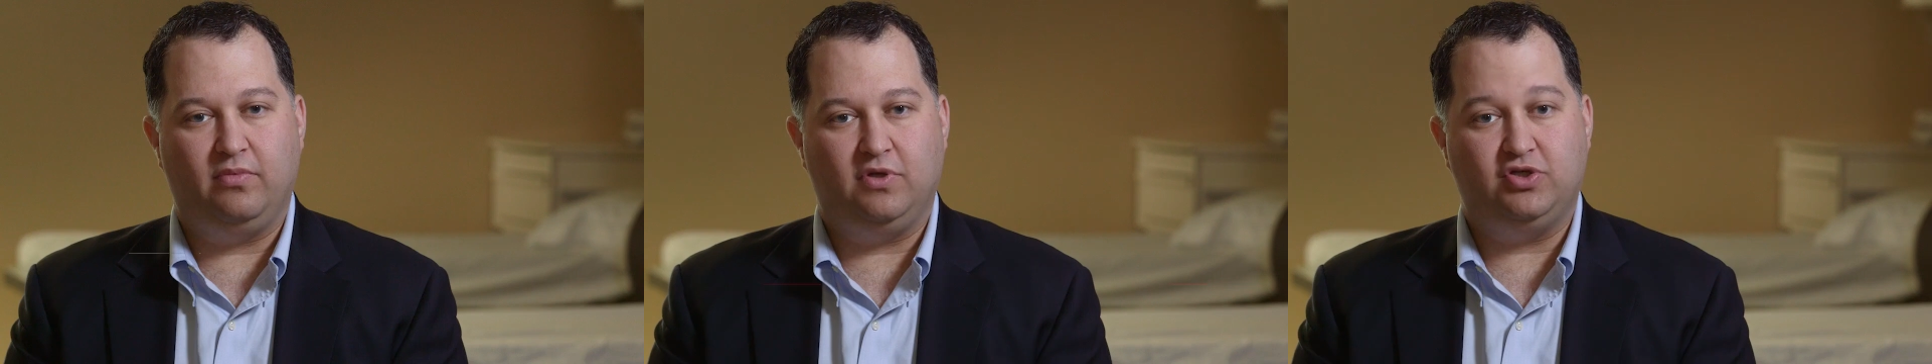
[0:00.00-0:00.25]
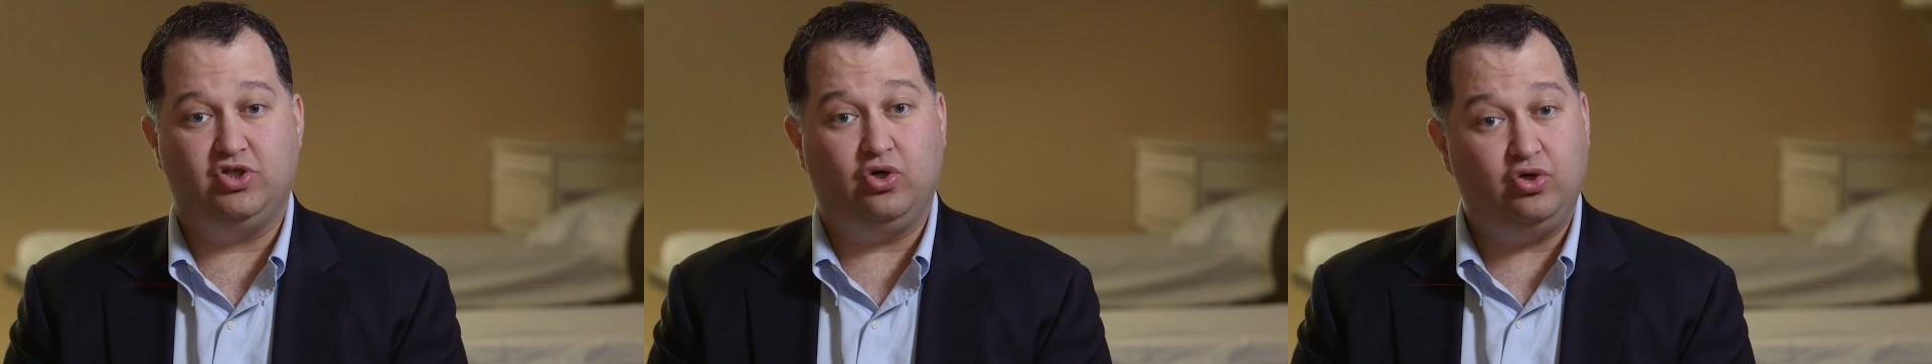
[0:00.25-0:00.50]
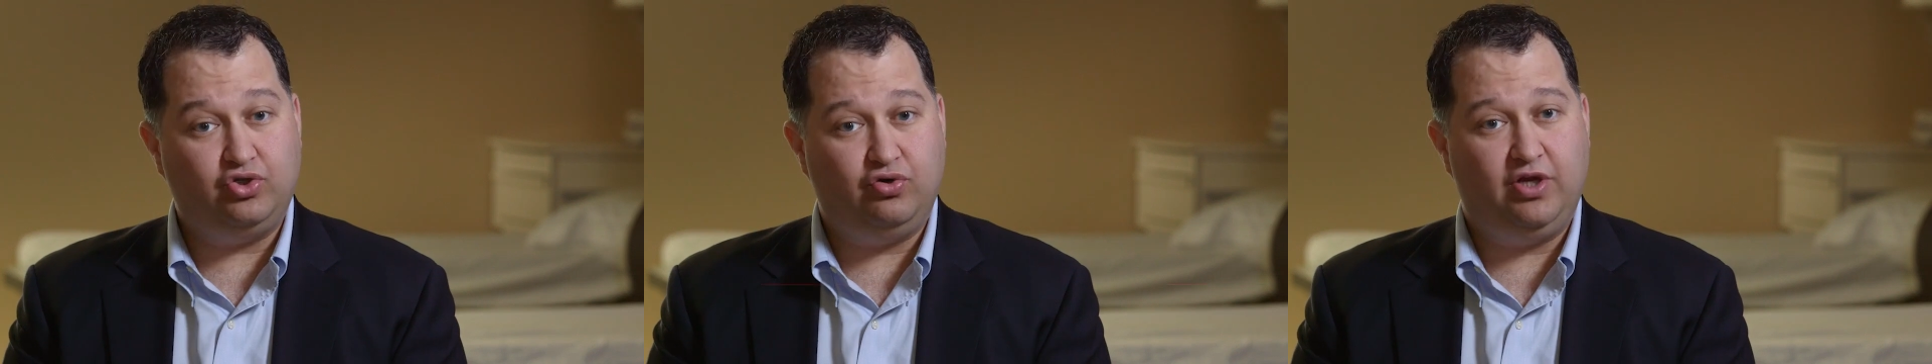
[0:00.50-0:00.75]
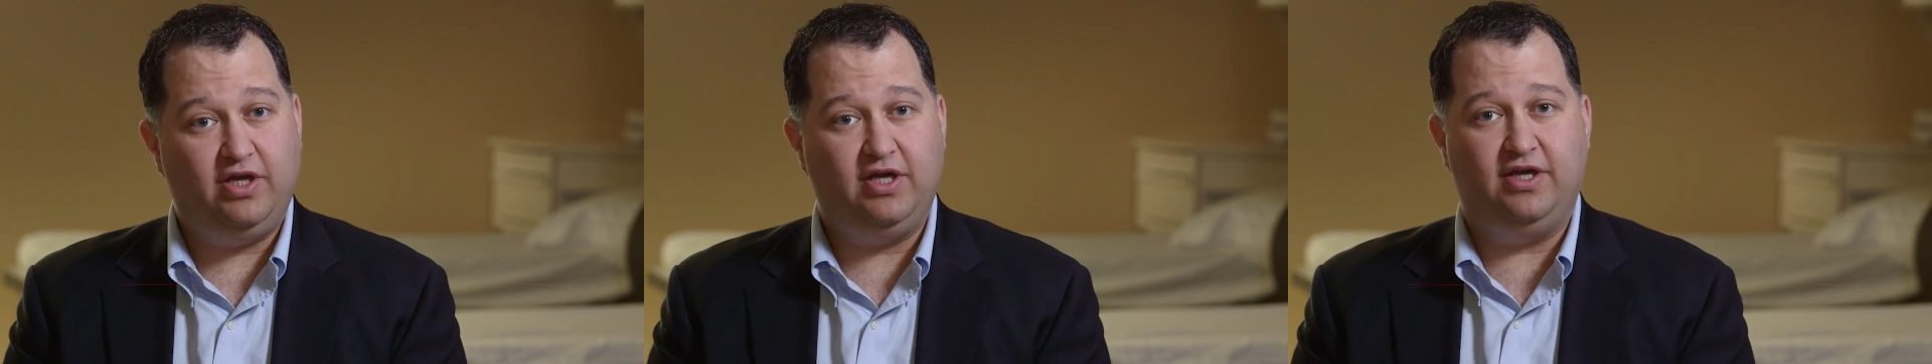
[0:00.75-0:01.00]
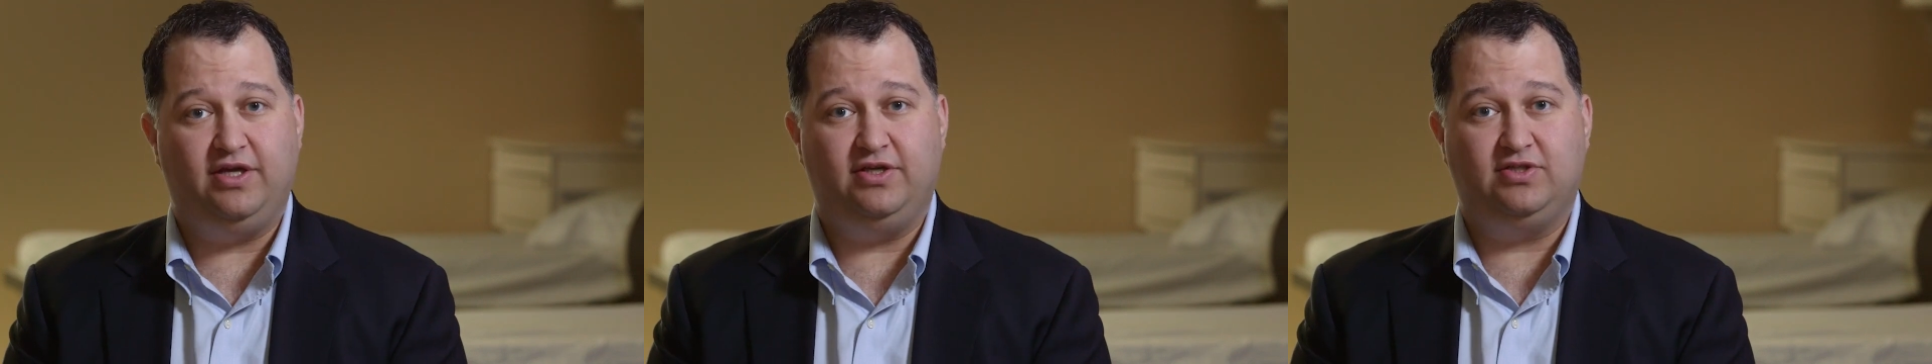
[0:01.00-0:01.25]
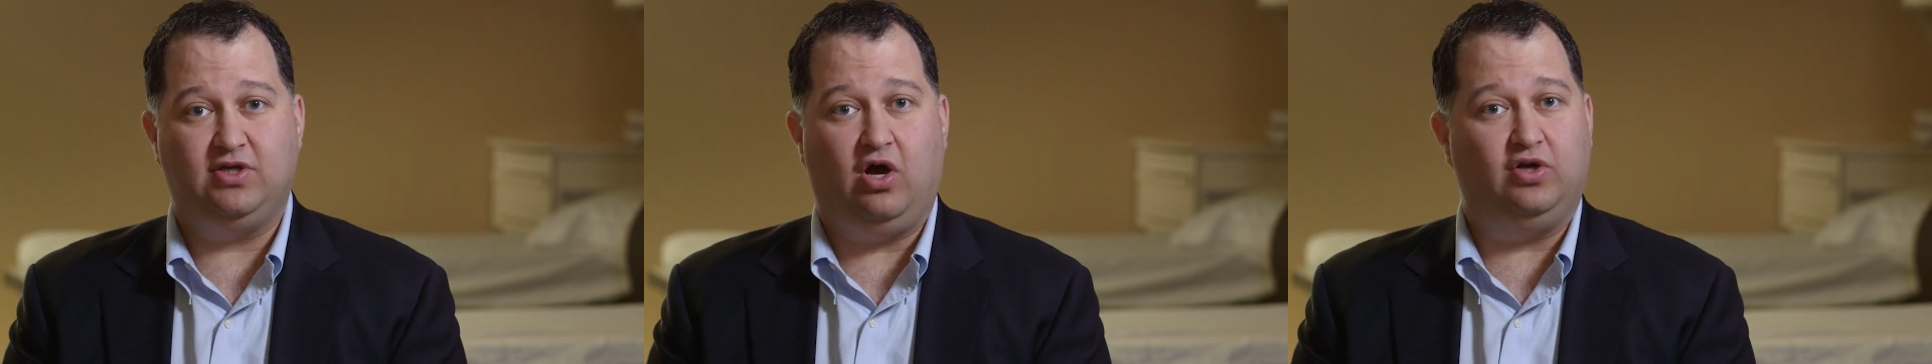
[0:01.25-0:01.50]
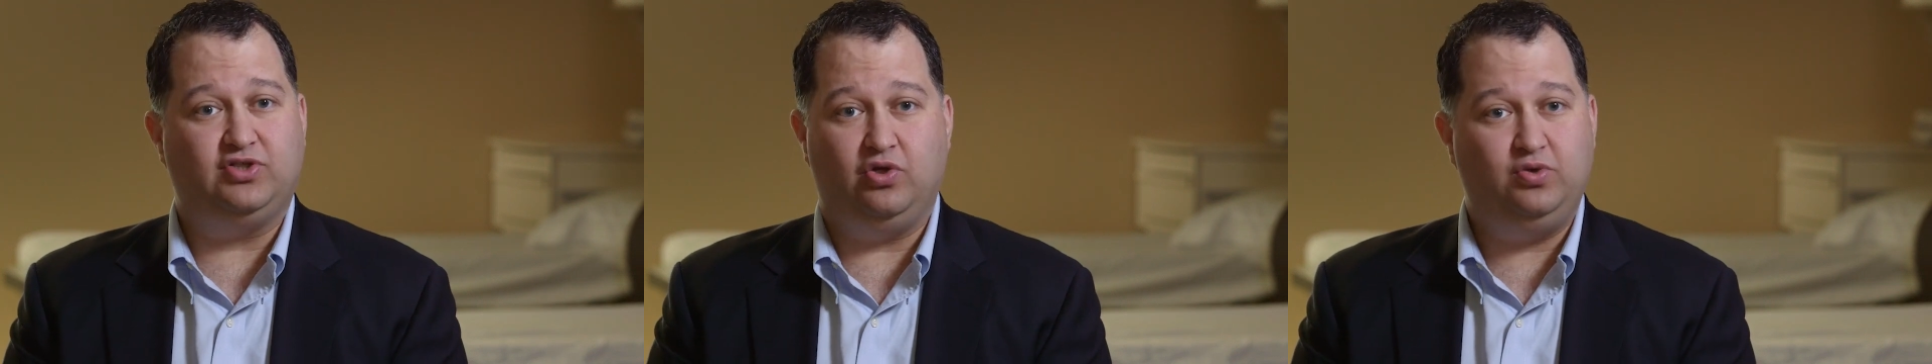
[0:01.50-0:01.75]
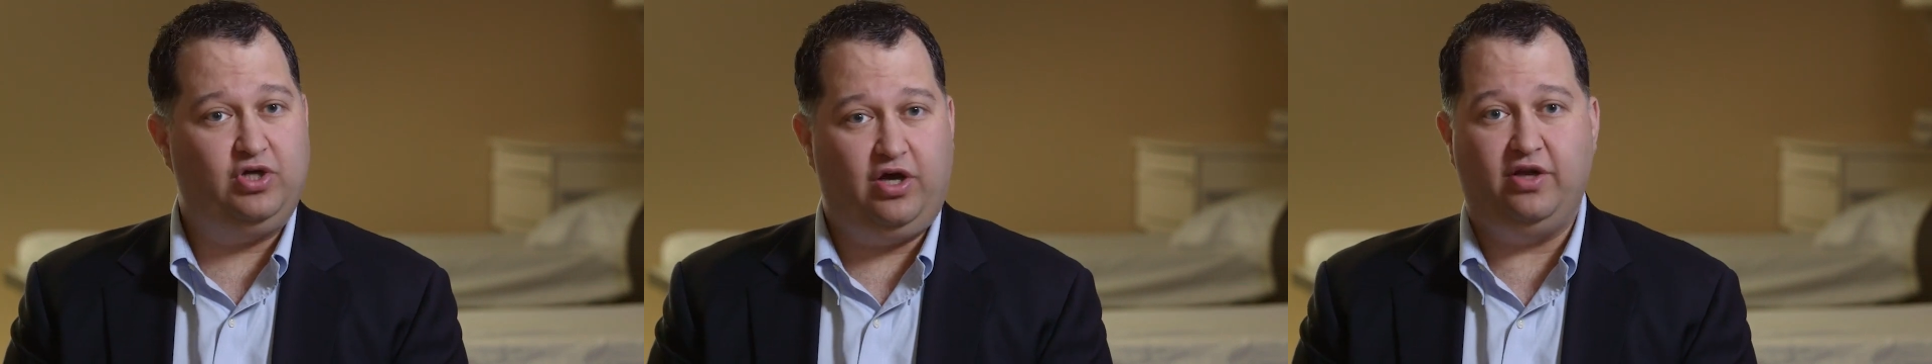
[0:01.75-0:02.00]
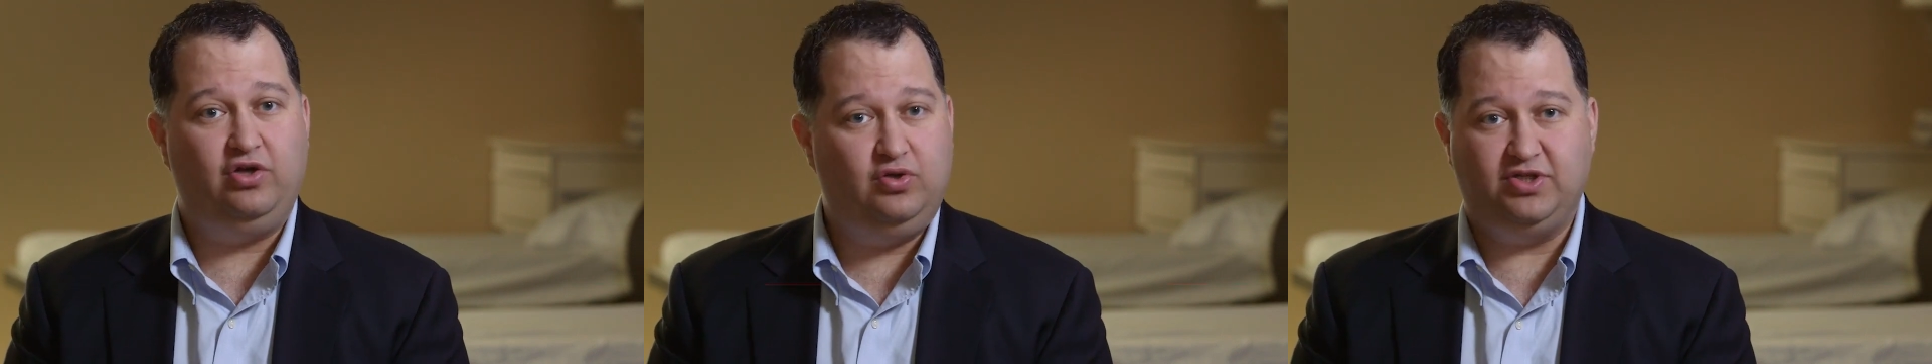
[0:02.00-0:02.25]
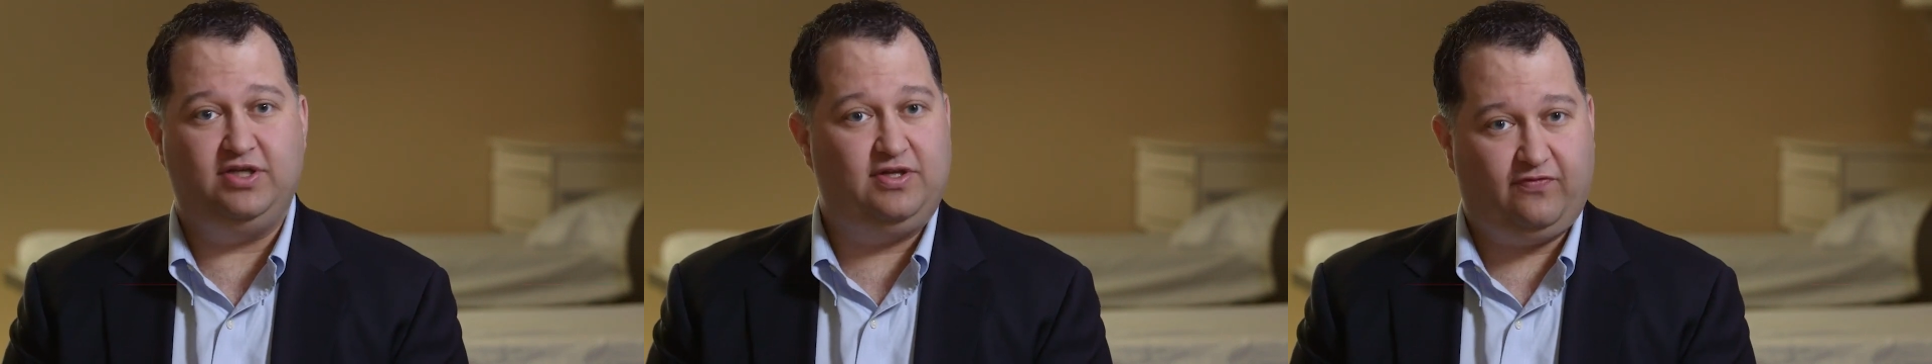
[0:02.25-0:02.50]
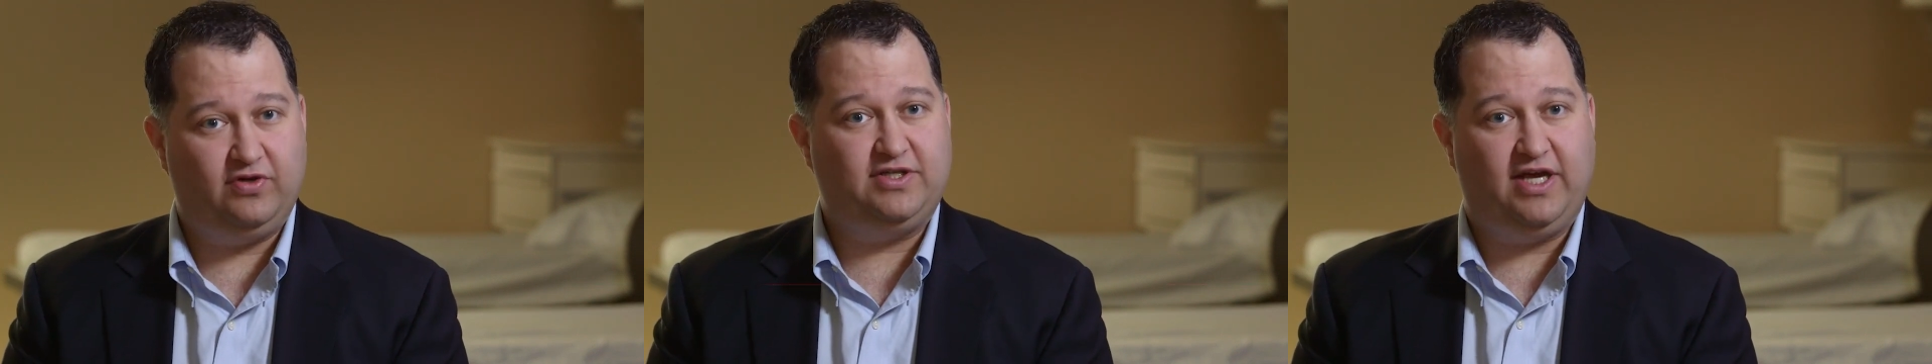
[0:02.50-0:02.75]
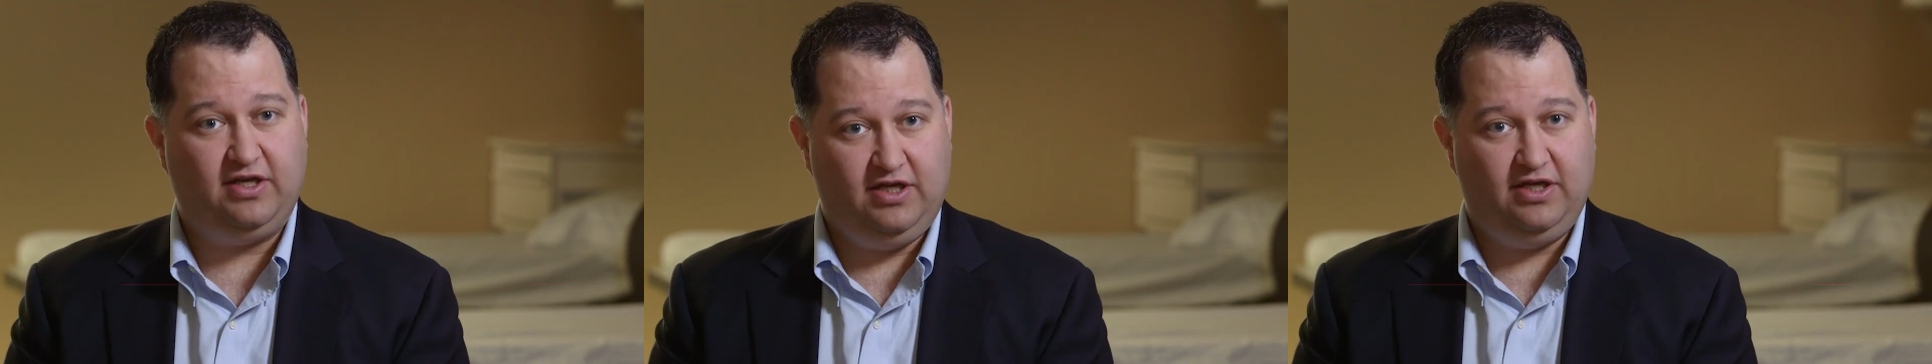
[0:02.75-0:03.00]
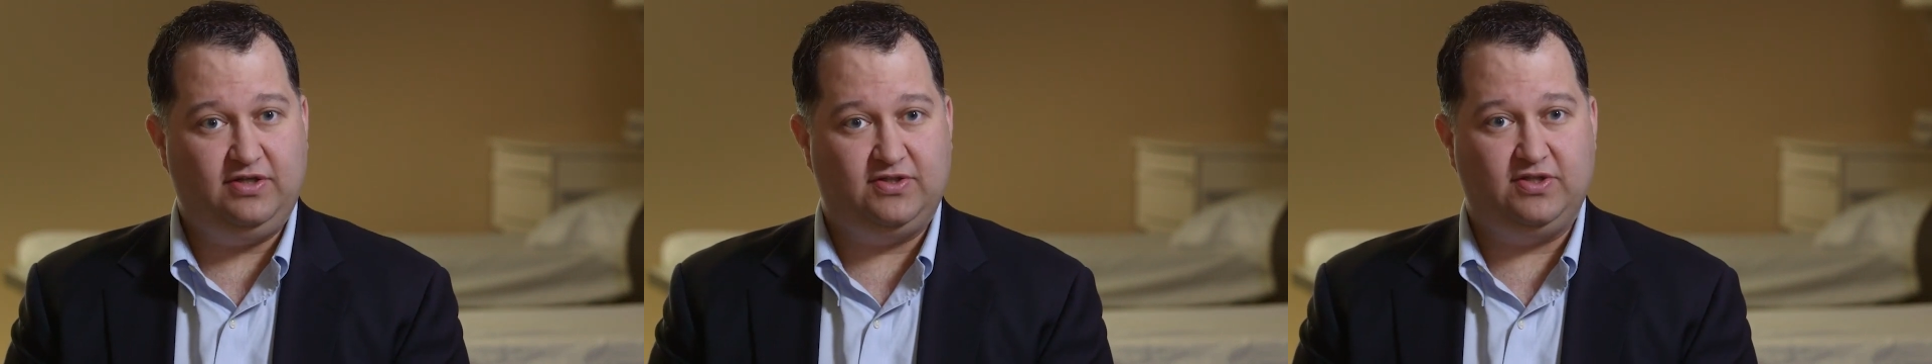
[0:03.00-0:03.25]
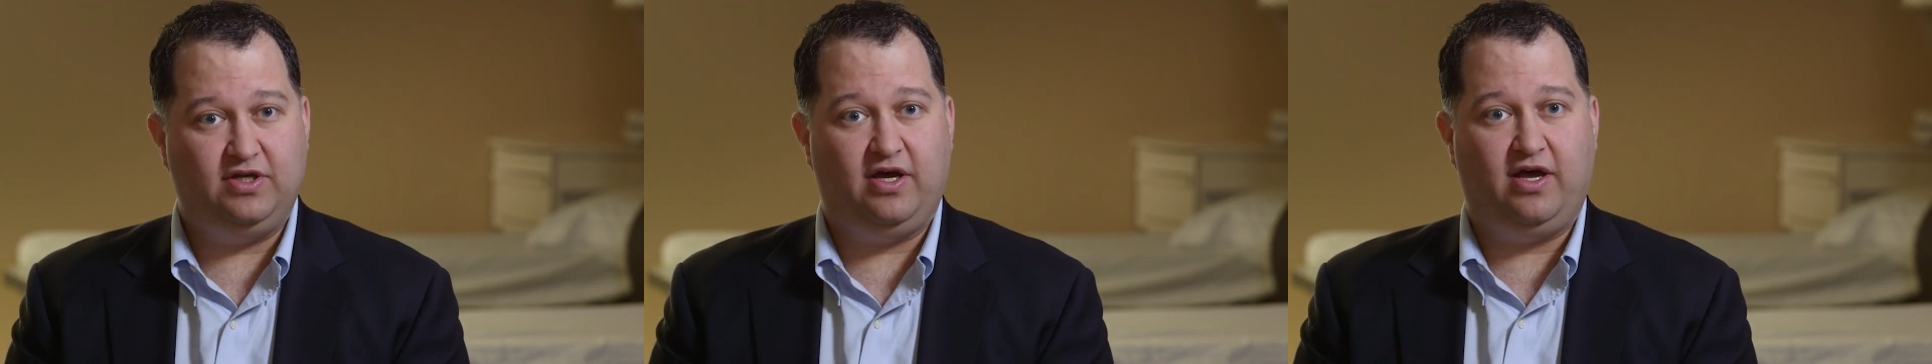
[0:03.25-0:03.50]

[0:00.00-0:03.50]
Surgery is also done using different techniques.